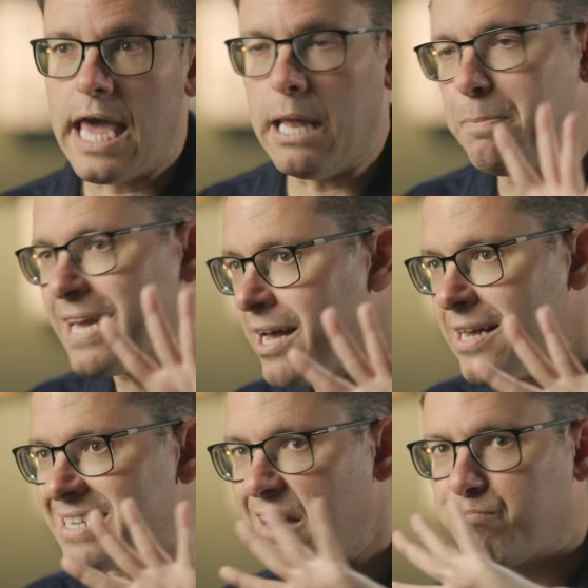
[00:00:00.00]
And
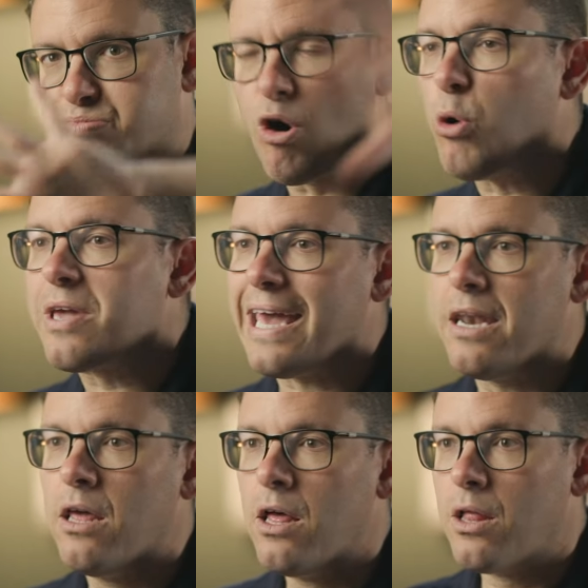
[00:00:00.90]
because I've
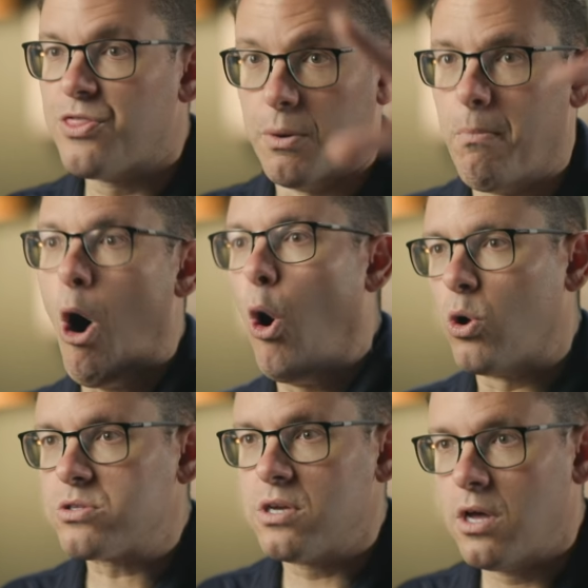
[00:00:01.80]
broken the
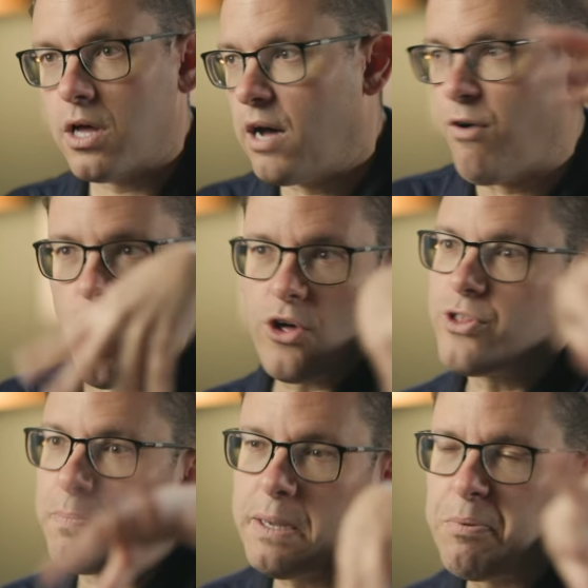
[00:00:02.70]
mold of all
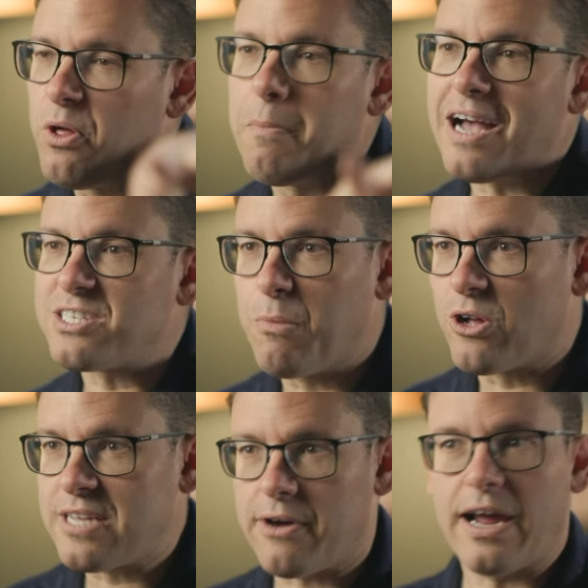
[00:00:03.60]
the people in my
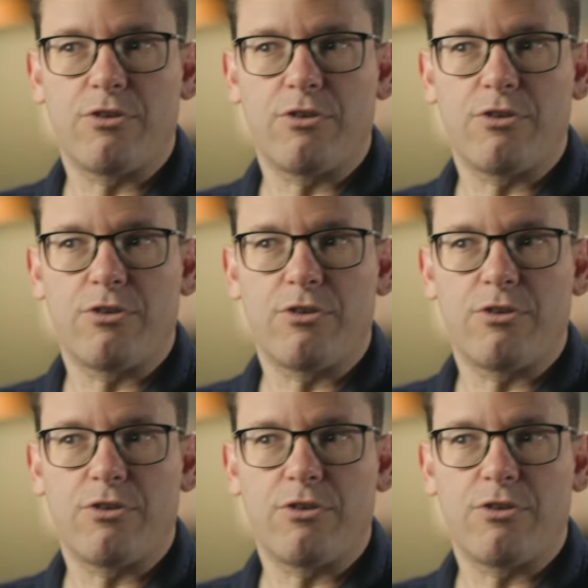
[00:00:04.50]
small town.